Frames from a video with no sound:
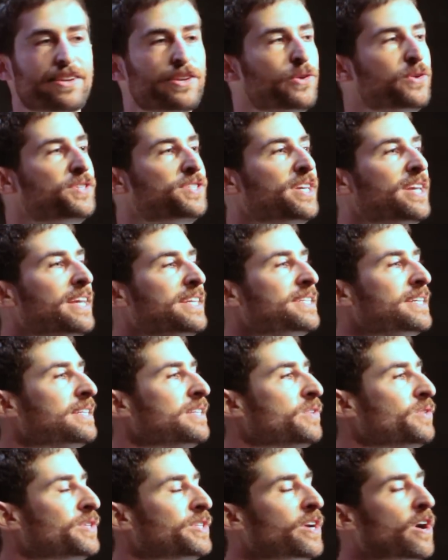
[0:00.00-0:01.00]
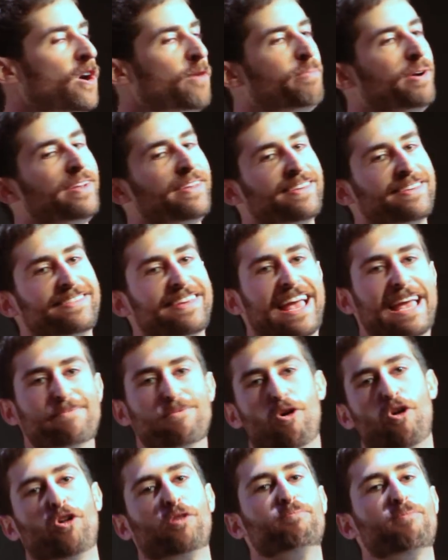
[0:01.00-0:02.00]
new season, new show, but
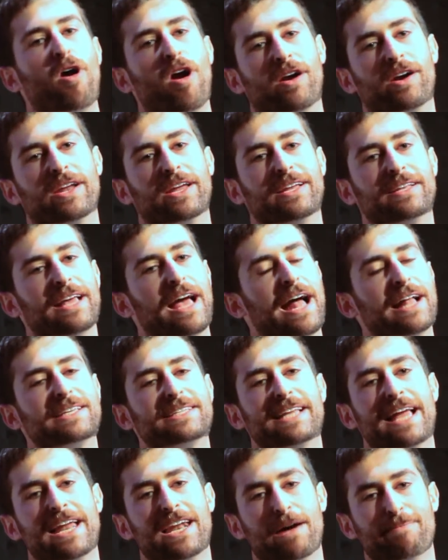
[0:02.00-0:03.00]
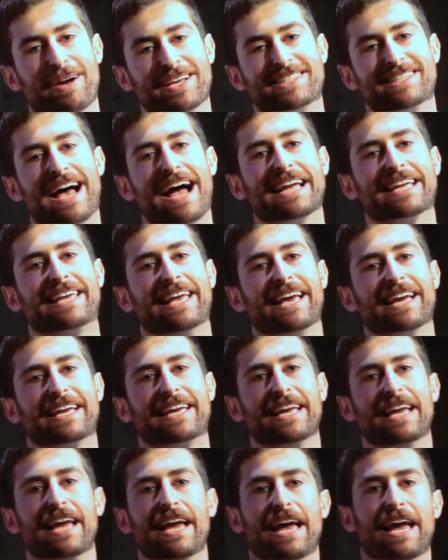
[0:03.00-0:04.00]
same old Marty. Dad, stand up, my
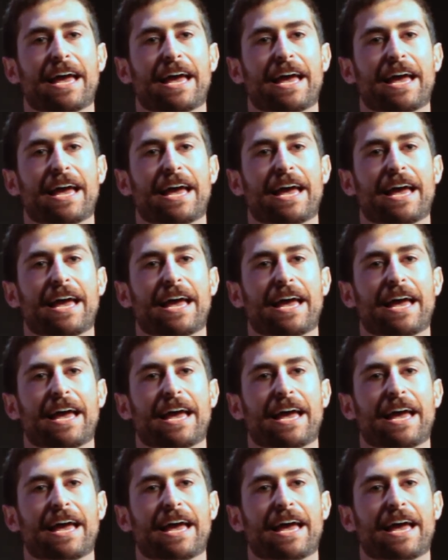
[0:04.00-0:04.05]
sidekick. Yeah.